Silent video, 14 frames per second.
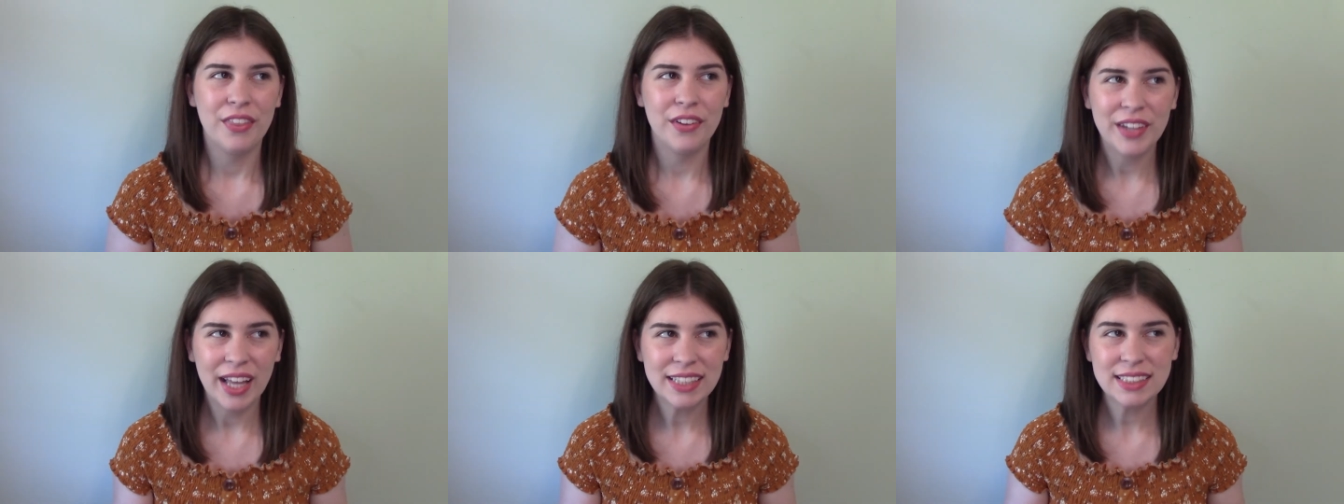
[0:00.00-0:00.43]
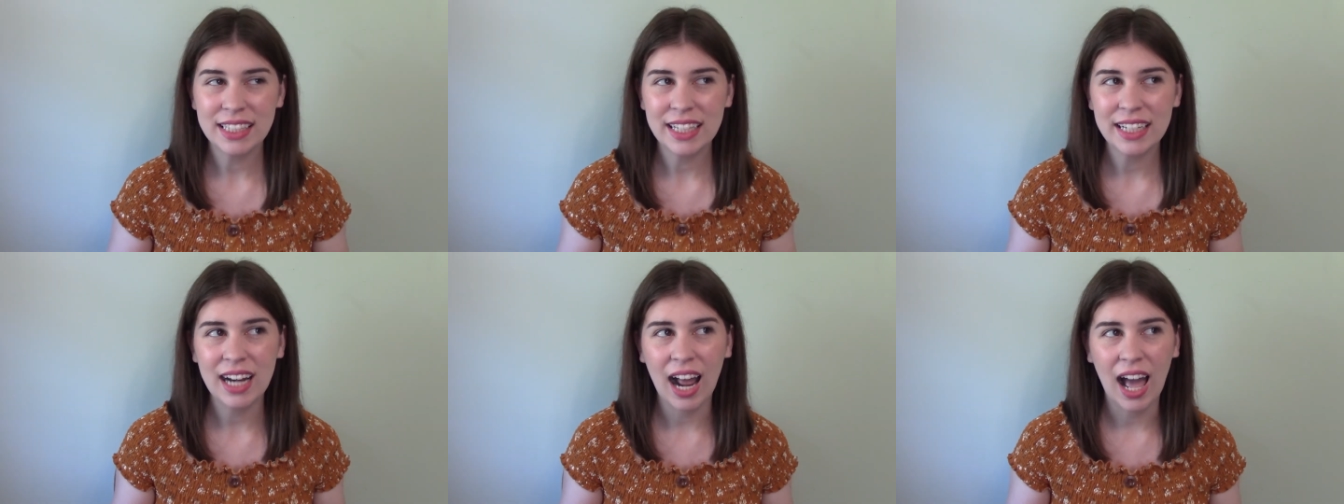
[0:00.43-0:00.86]
The
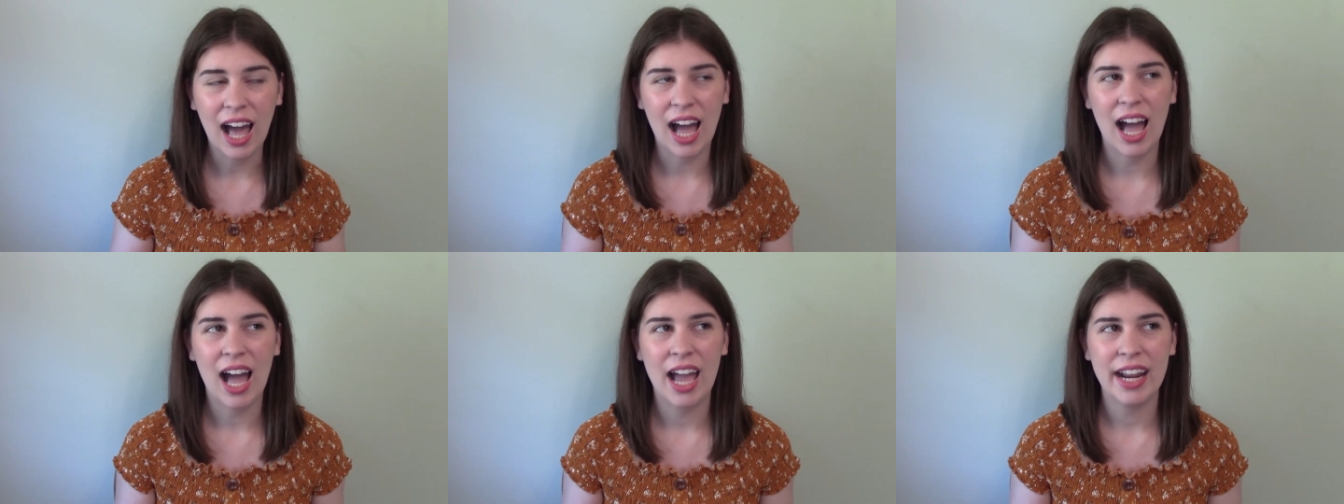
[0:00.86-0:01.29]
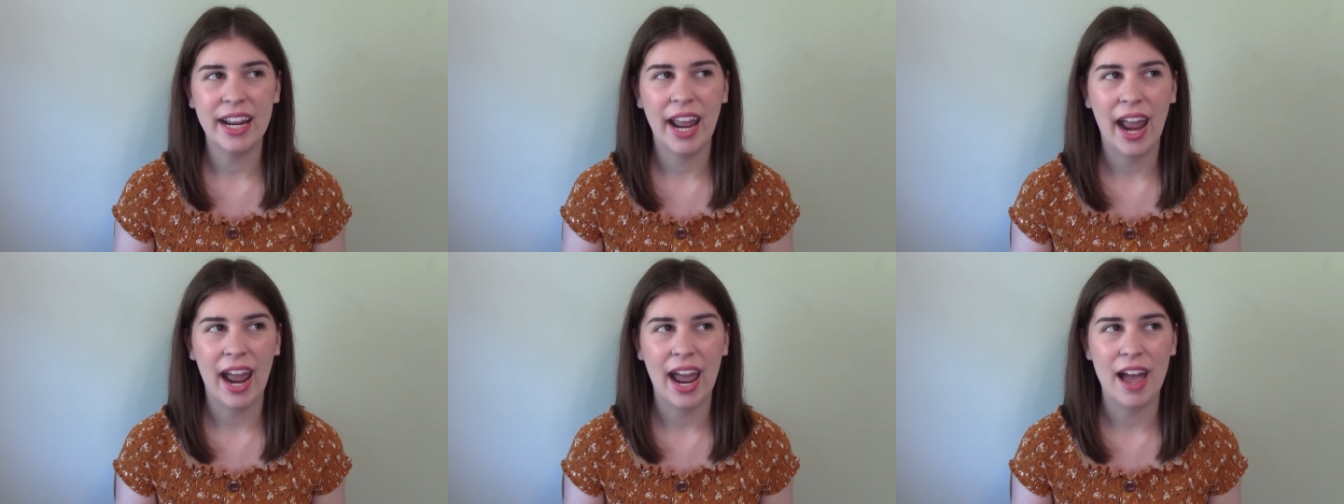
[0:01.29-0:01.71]
lesson
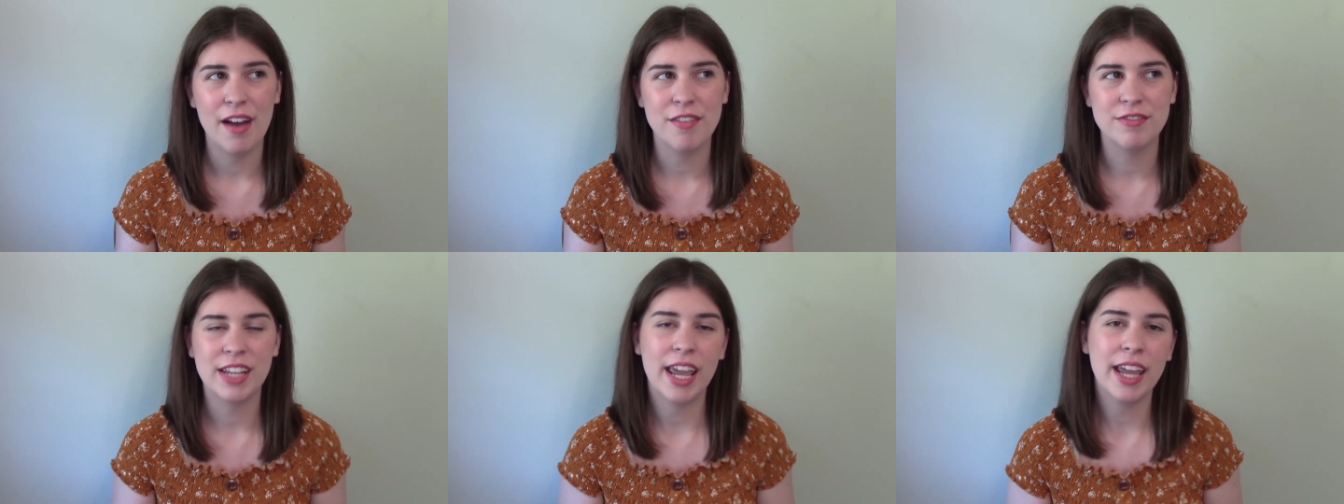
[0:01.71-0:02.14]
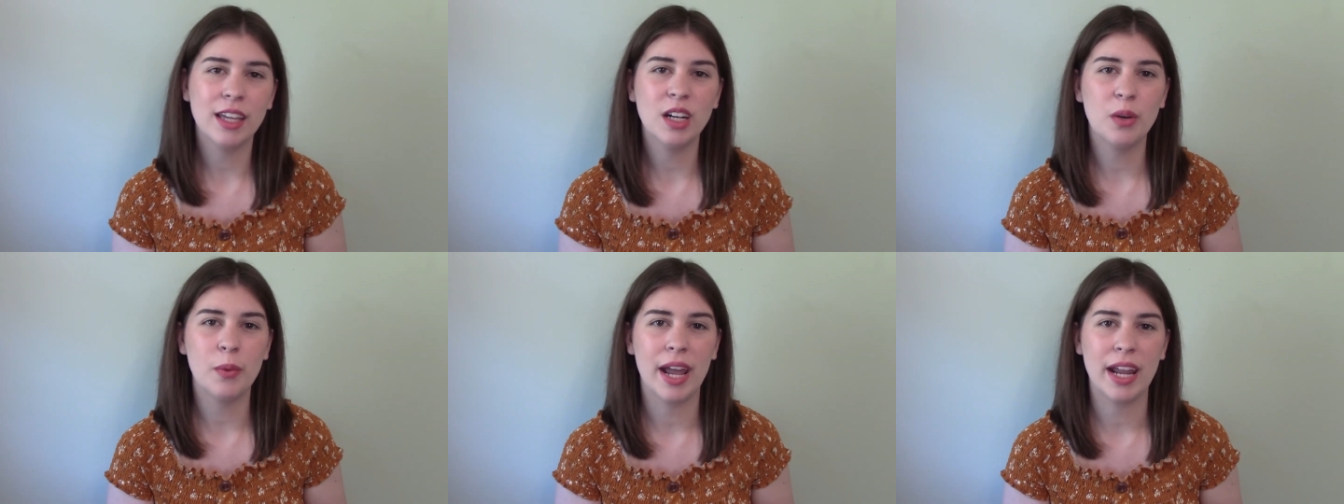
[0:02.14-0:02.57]
I have
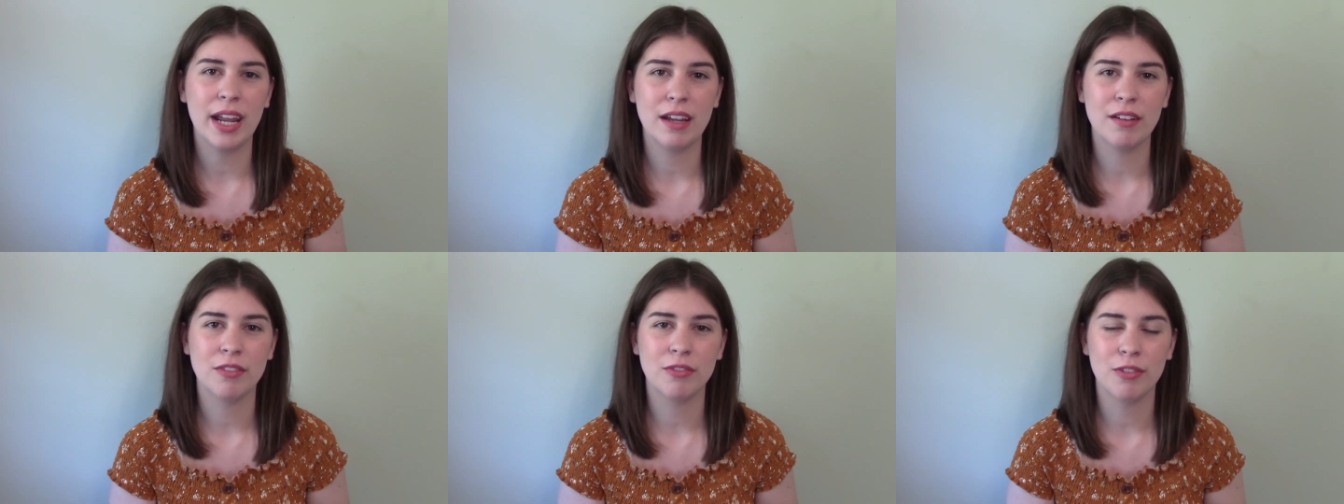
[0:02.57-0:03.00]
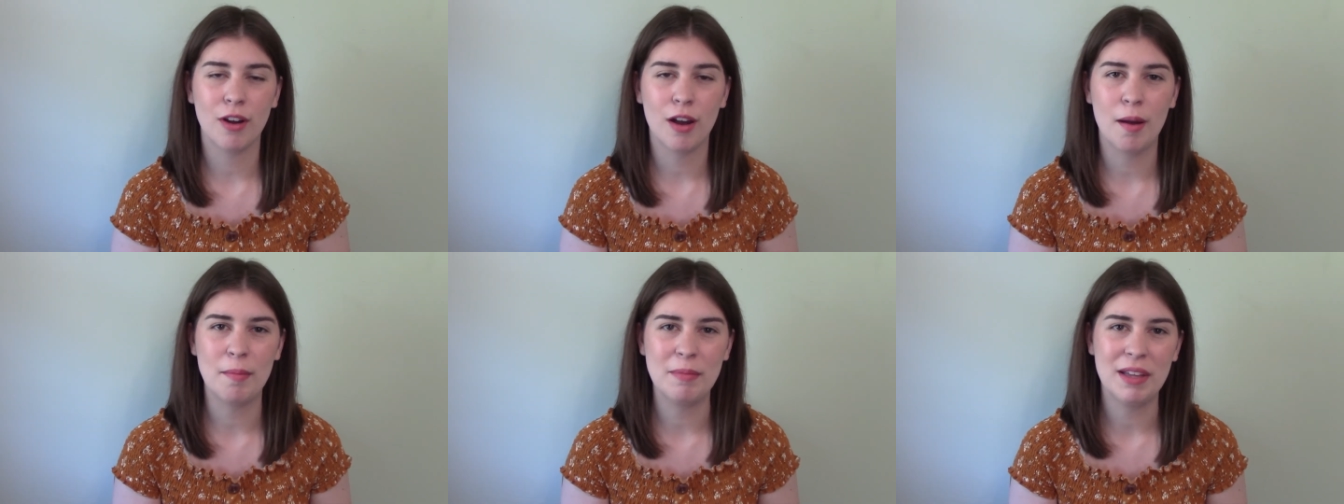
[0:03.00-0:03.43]
taken away
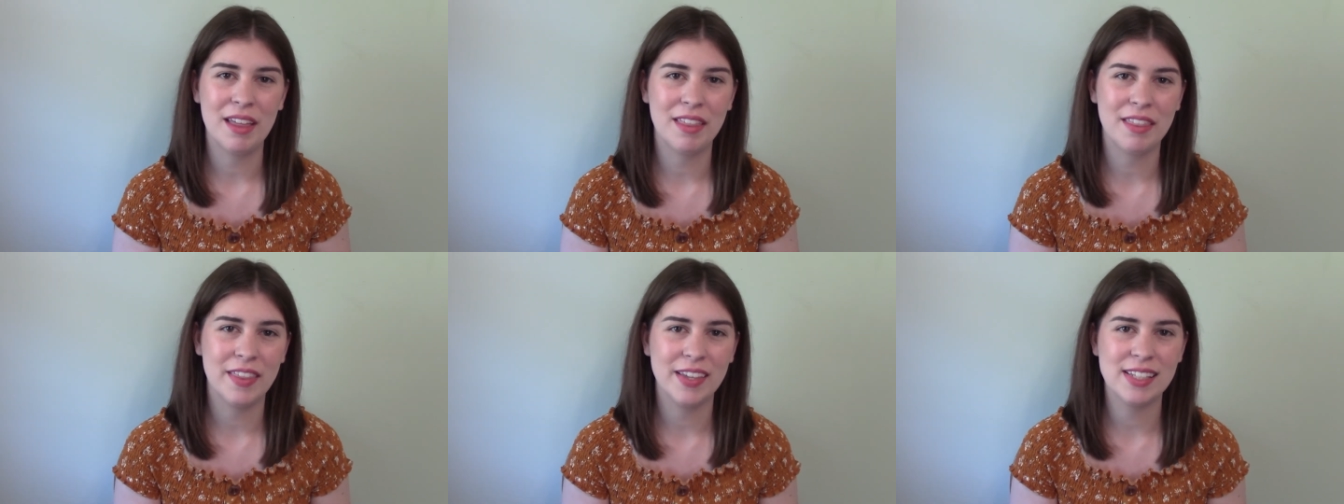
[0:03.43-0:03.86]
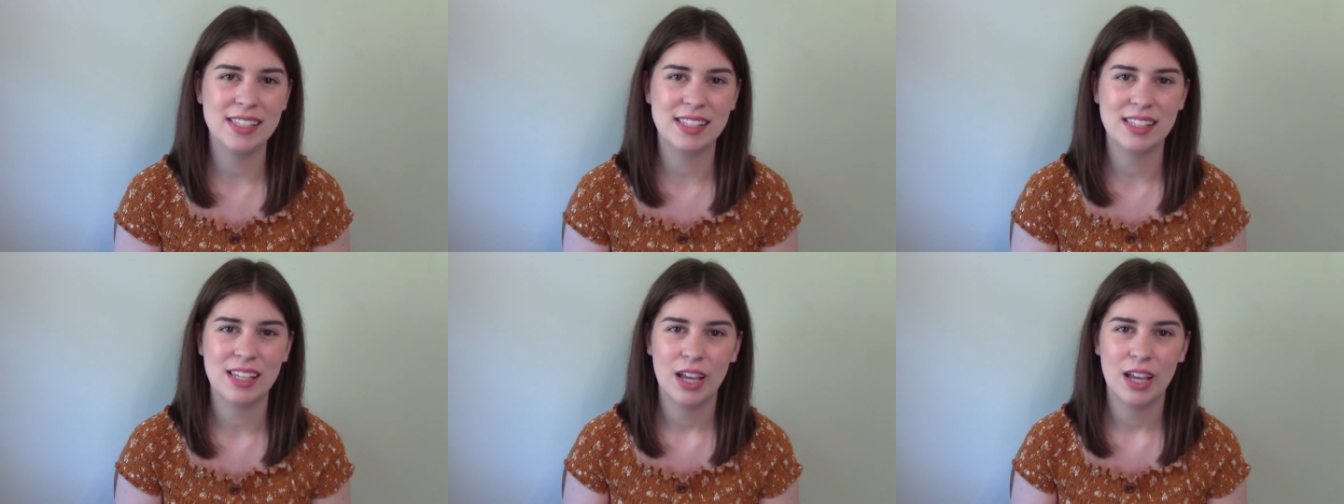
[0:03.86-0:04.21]
from this